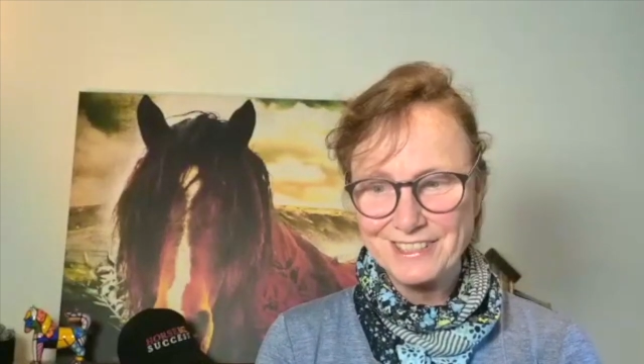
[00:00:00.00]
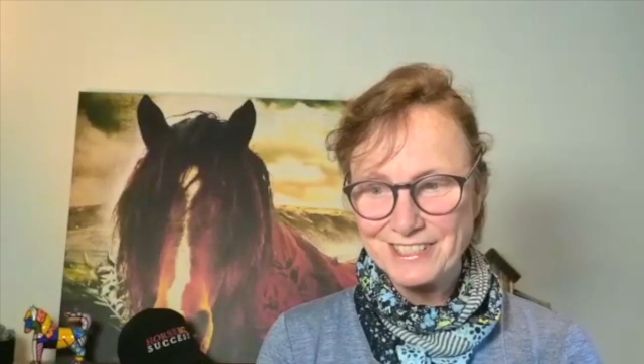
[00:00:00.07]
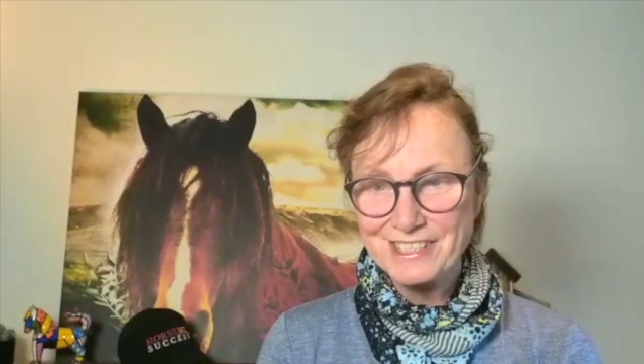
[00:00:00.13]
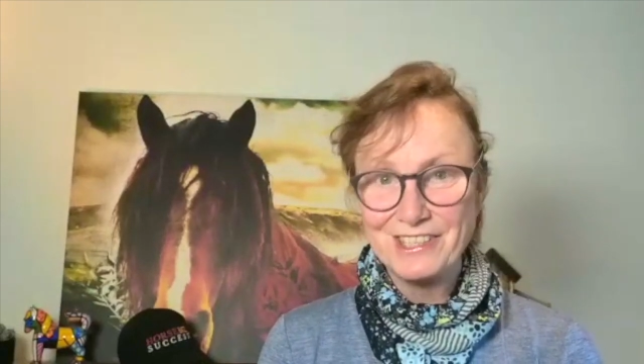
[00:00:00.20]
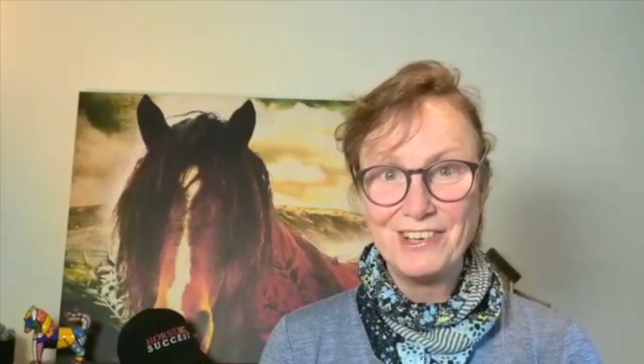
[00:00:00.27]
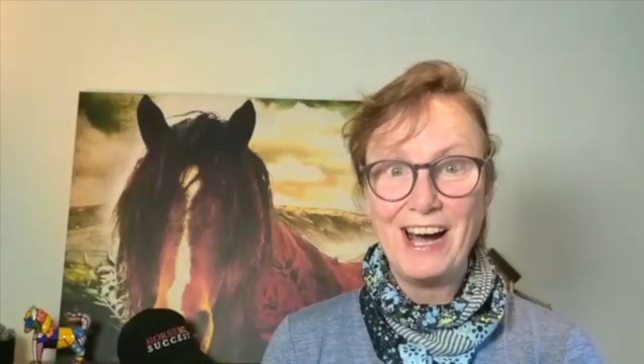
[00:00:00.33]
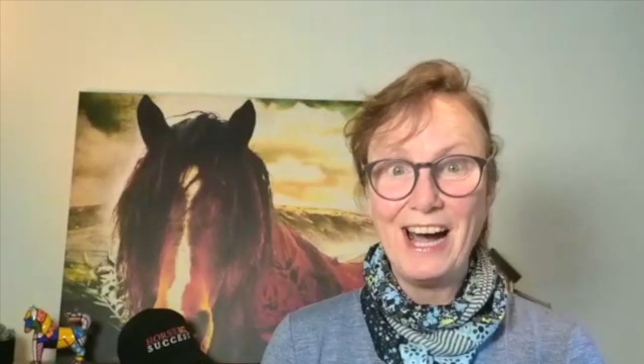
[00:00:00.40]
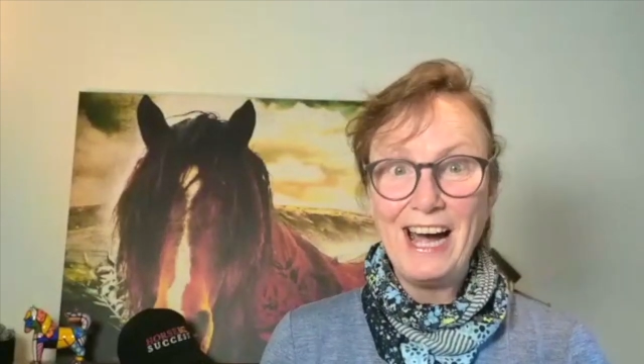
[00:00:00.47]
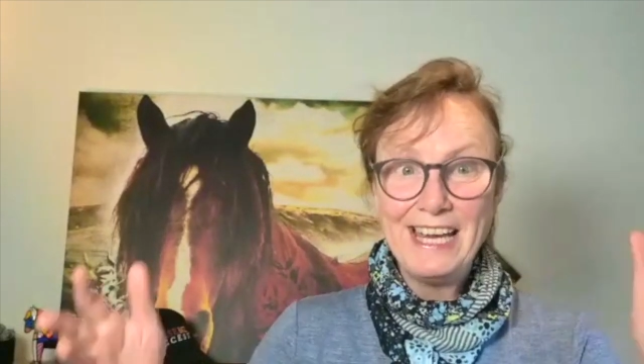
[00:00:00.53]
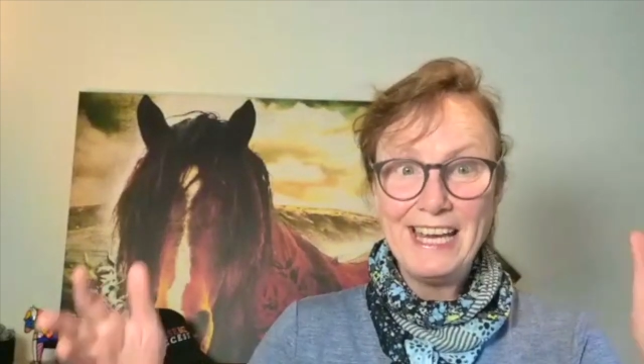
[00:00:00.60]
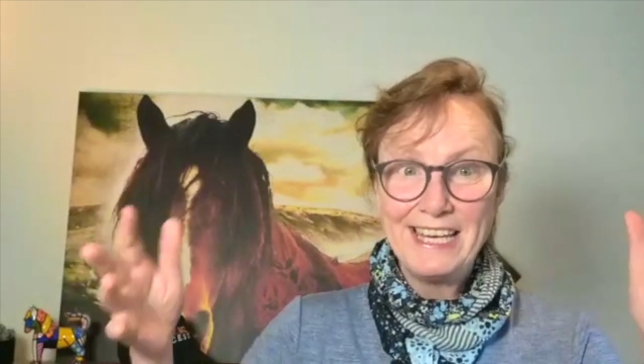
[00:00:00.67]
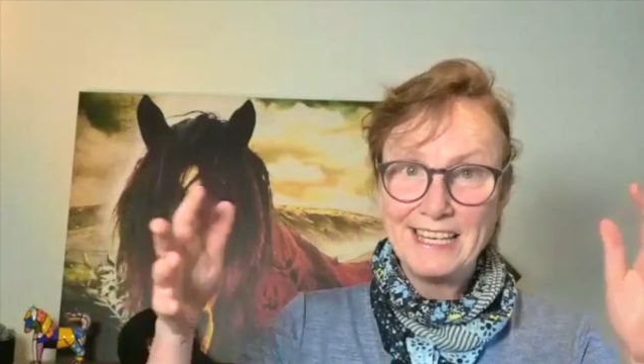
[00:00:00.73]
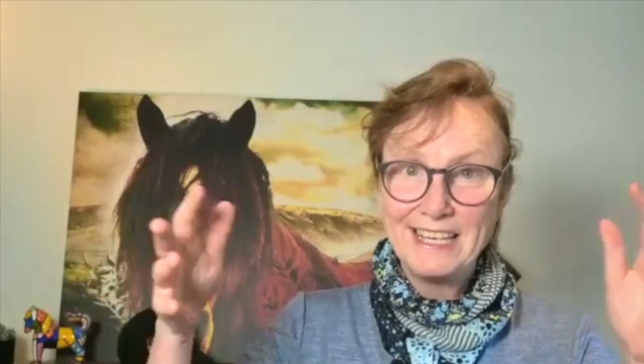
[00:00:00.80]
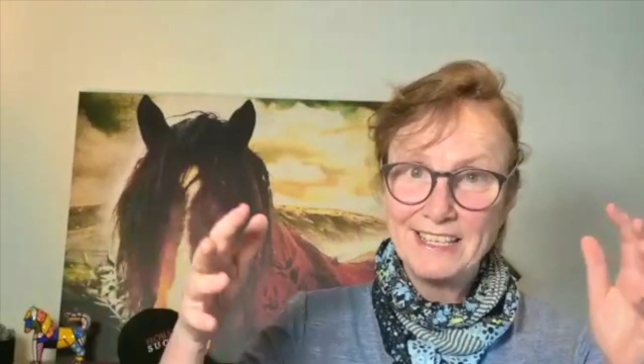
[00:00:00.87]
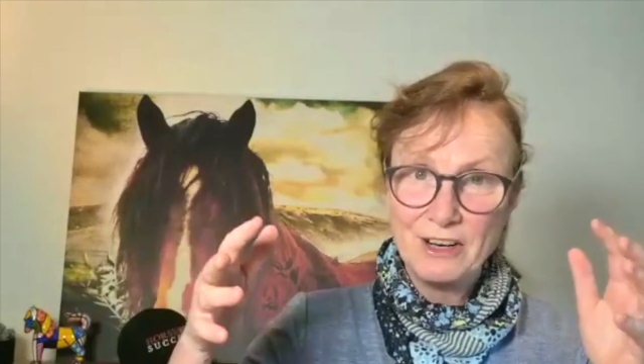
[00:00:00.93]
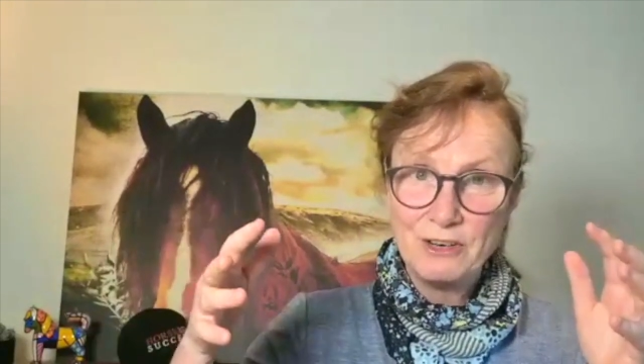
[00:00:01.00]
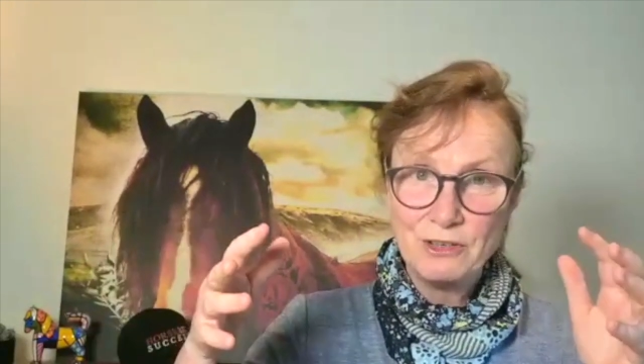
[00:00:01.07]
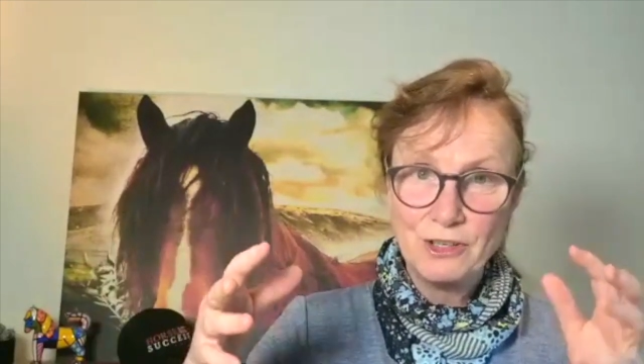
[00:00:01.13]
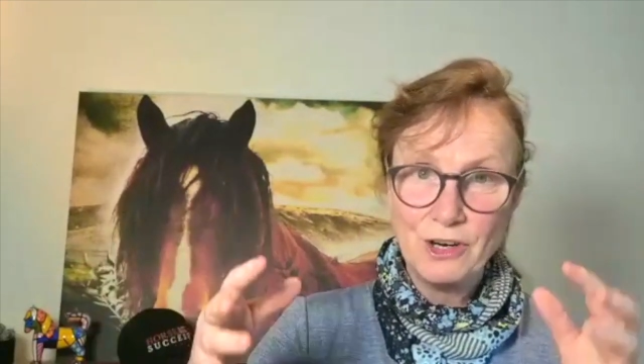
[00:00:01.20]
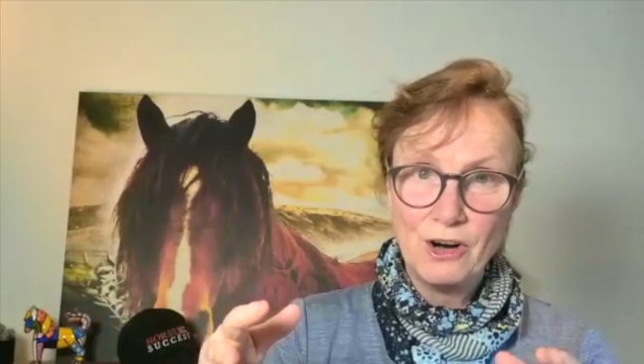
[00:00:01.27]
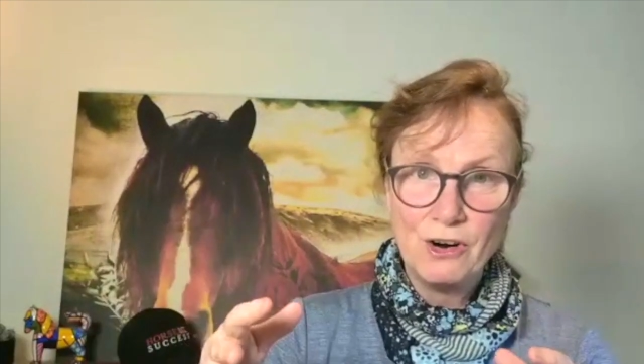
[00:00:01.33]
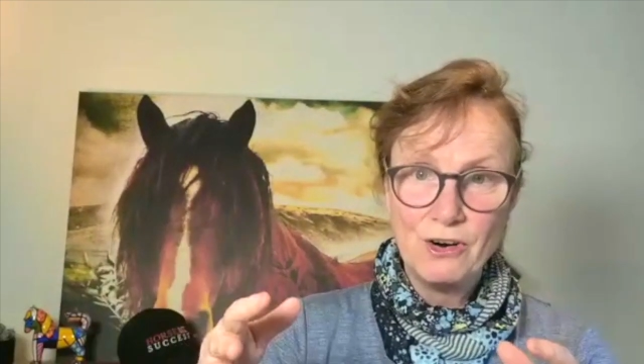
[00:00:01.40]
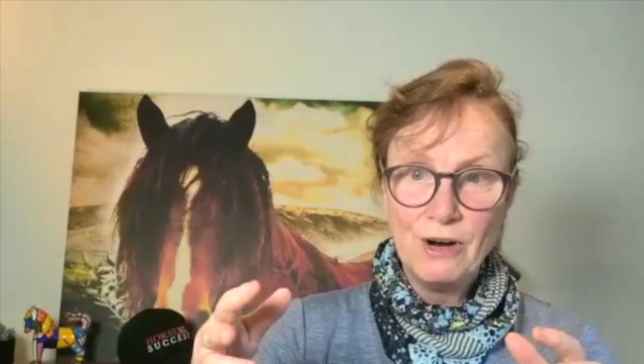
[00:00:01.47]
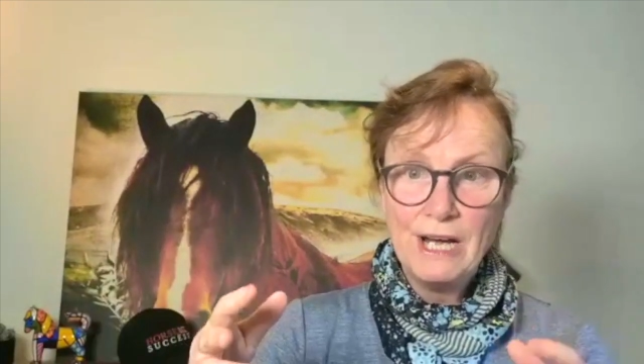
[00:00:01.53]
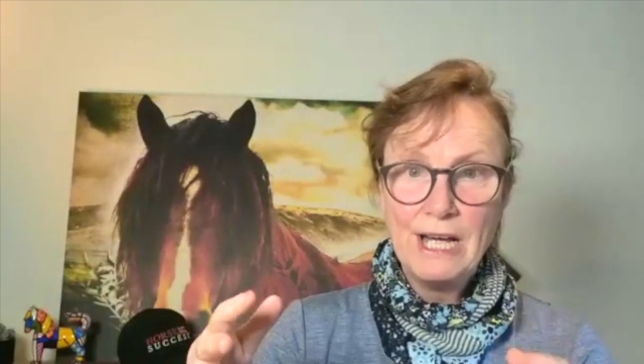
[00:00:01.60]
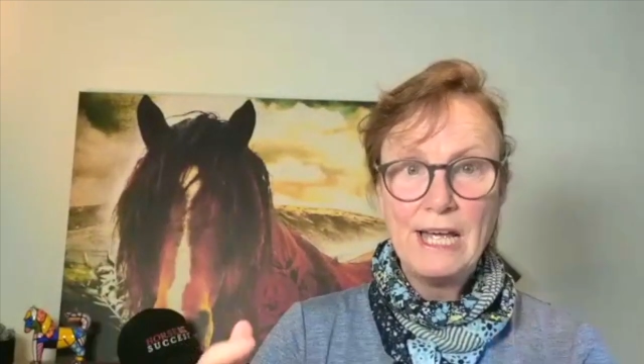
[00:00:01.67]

So I can now go